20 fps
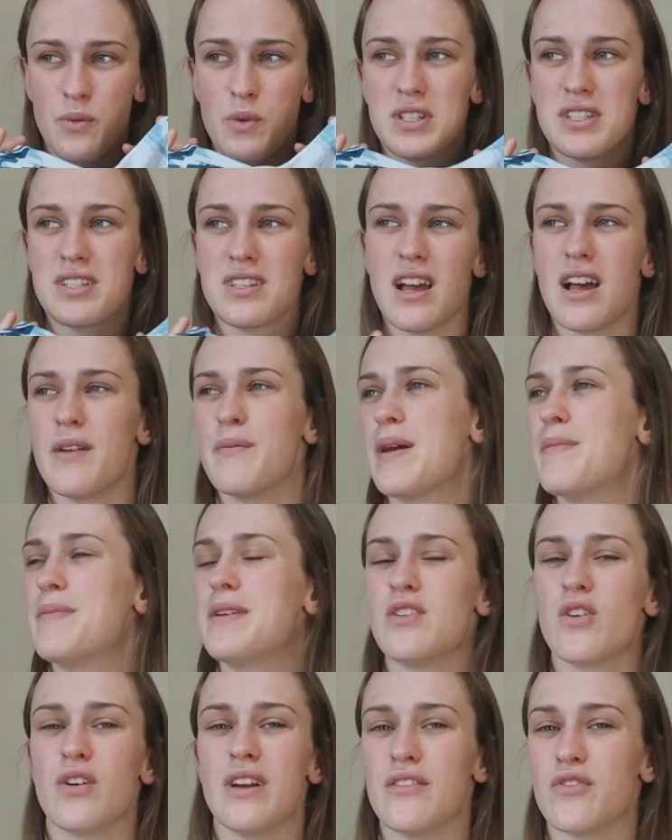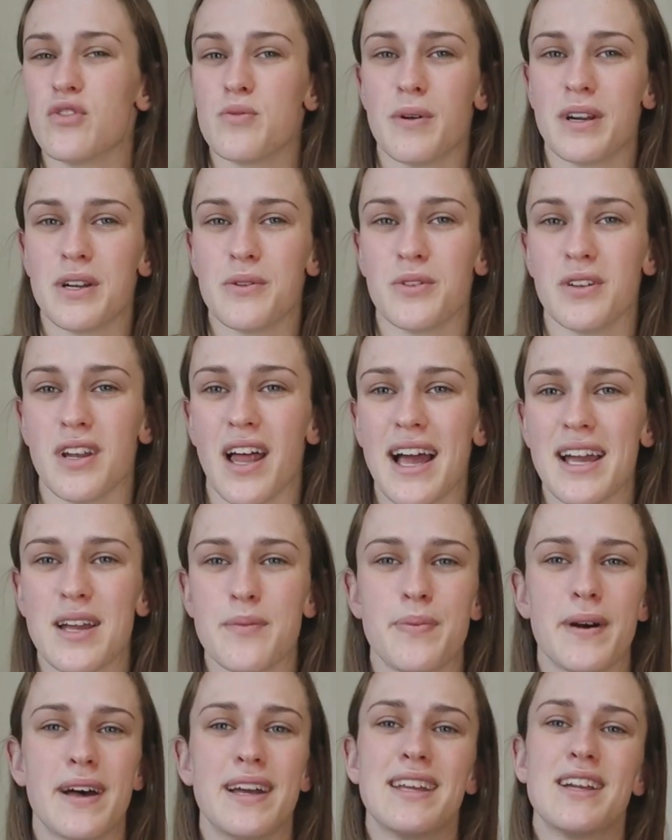which maybe not everybody would
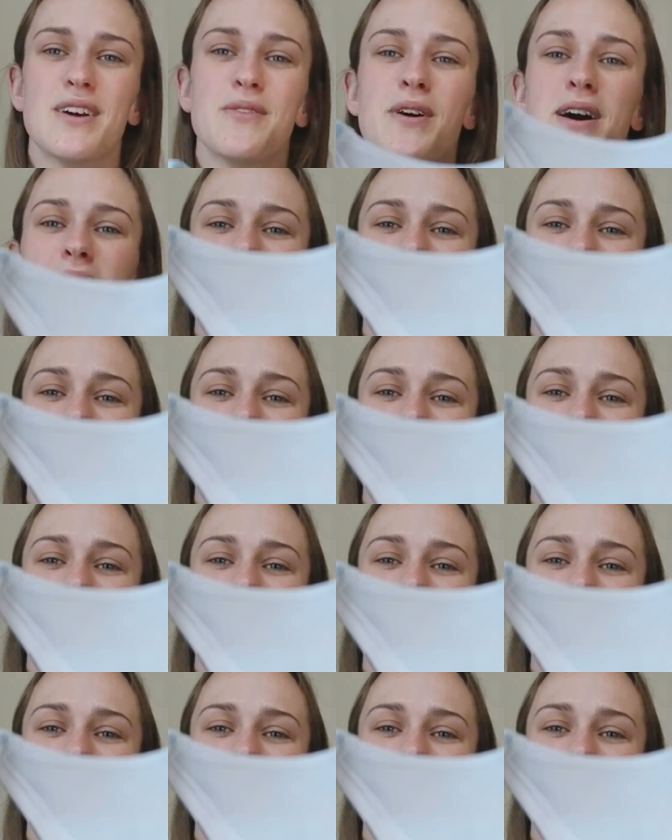like, but you know